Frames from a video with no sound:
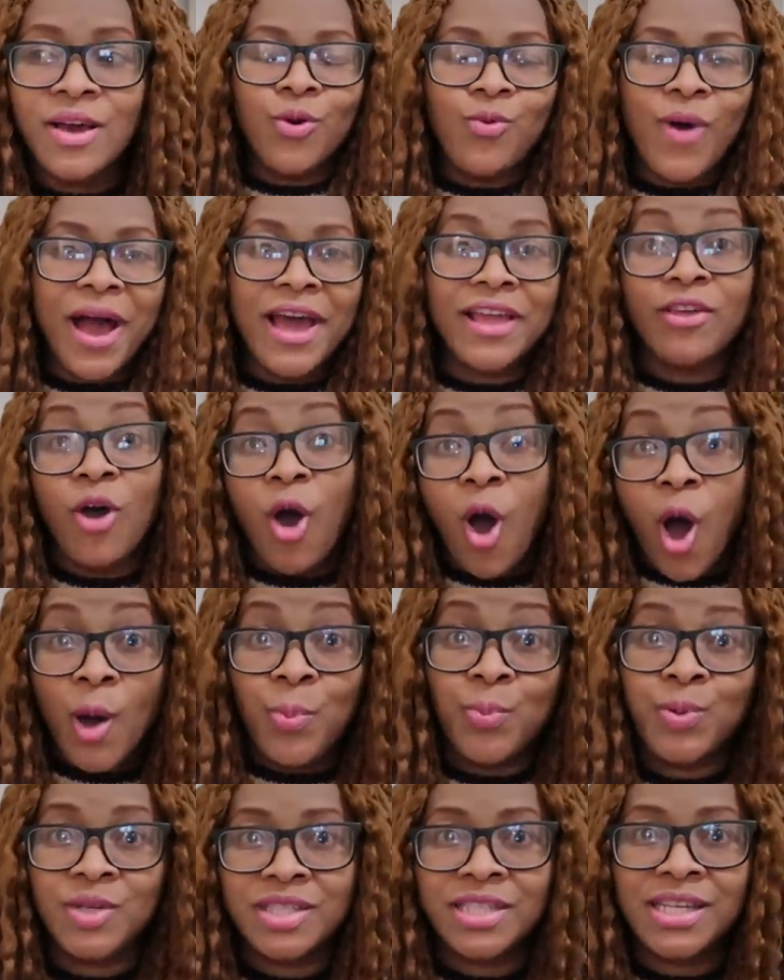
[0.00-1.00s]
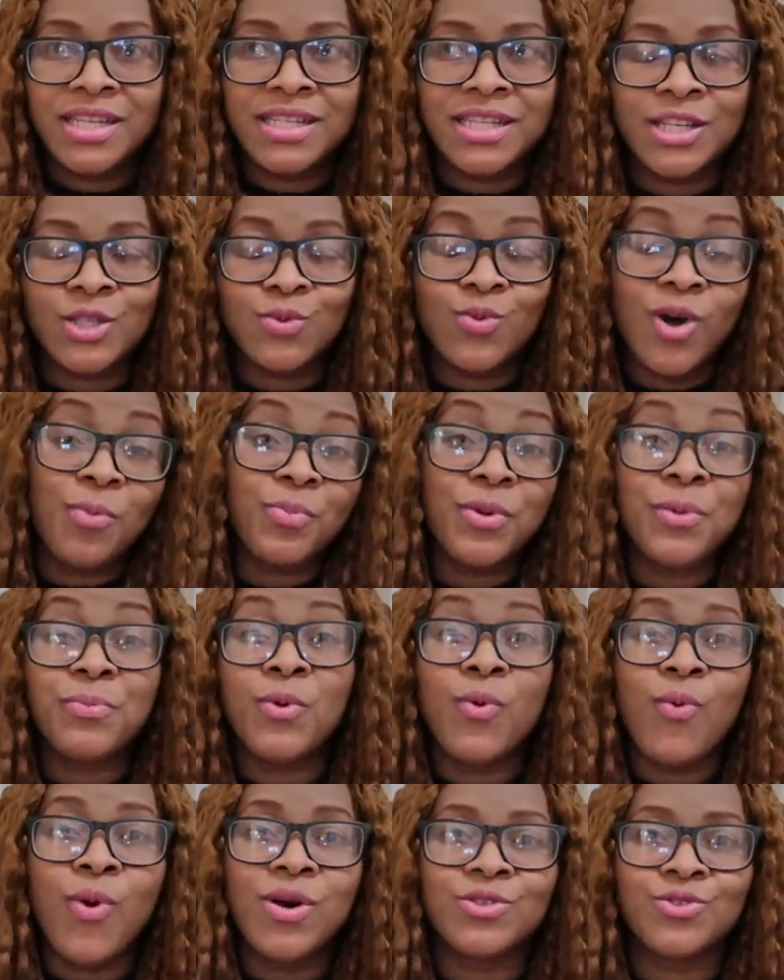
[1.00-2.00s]
But while the opposite is what
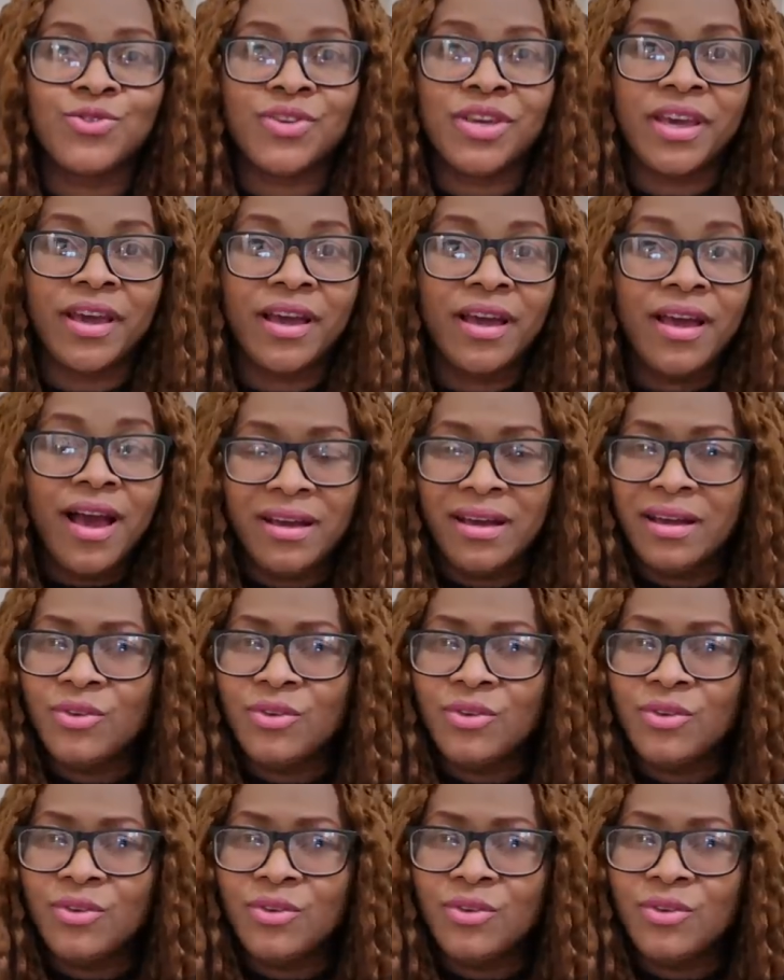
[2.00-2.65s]
people want to hear.